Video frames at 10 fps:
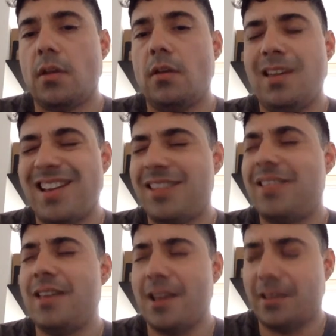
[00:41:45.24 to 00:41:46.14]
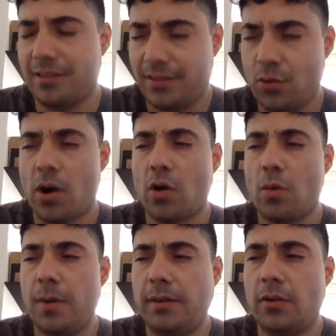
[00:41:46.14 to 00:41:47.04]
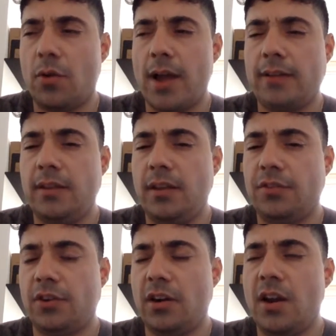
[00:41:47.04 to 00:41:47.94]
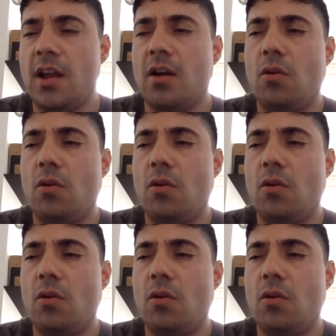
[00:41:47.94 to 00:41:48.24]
Yes, yes, you are completely right, teacher.